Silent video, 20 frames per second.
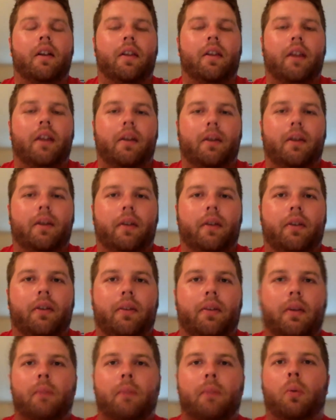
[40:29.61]
that that was a
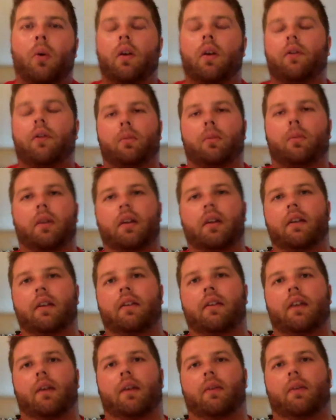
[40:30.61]
big point for me is
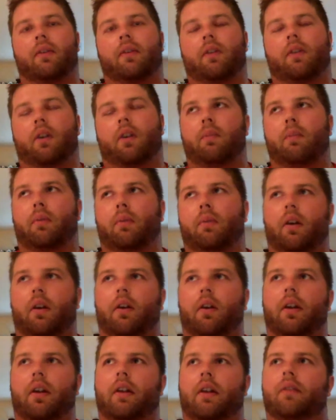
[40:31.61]
that we started
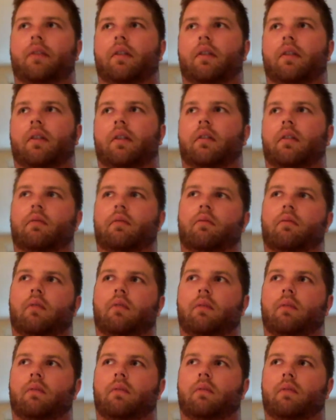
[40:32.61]
Prairie and, and
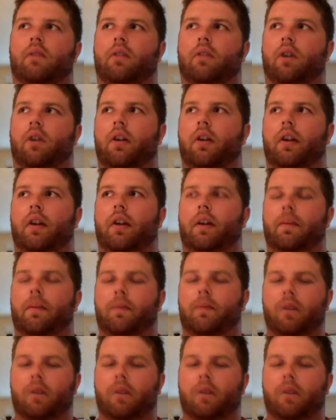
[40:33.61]
when we started it,